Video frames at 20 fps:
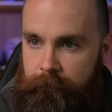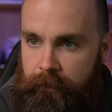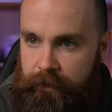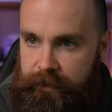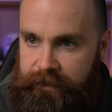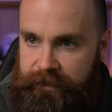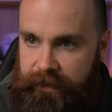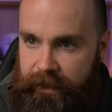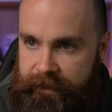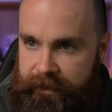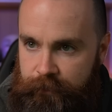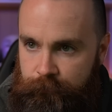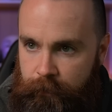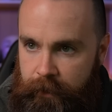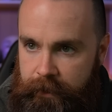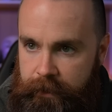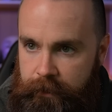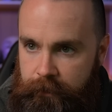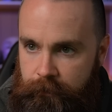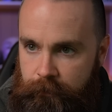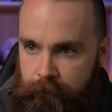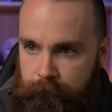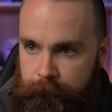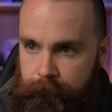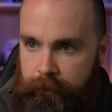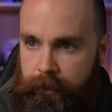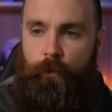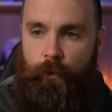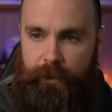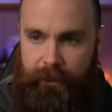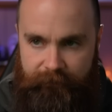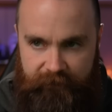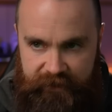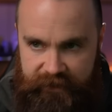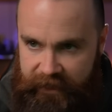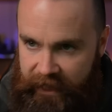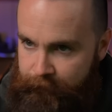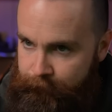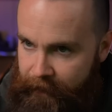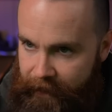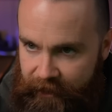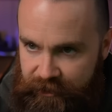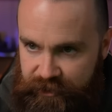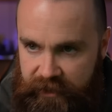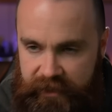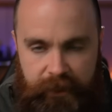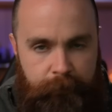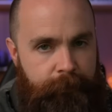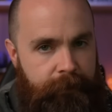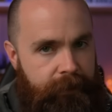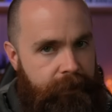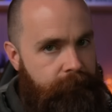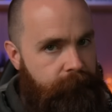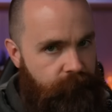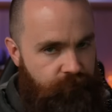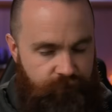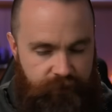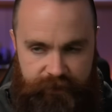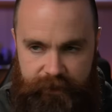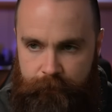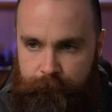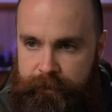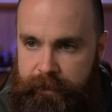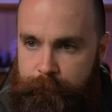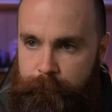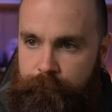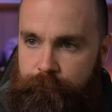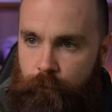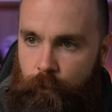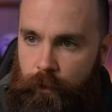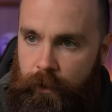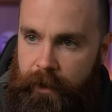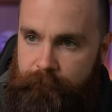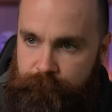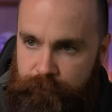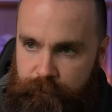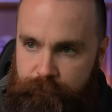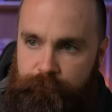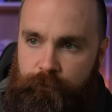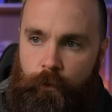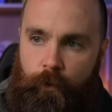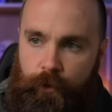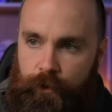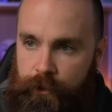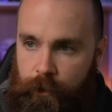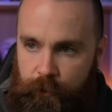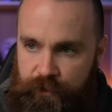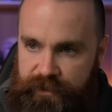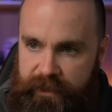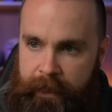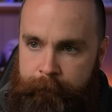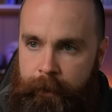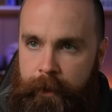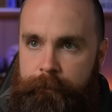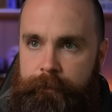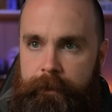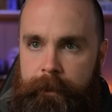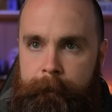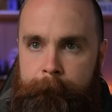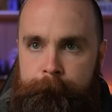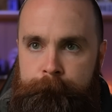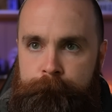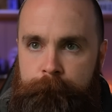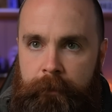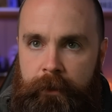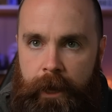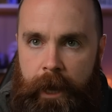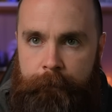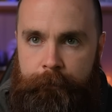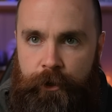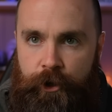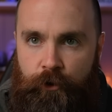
I'll select it right here. We'll leave the schema HTTP just like we did before, and for the forward hostname IP, I'm gonna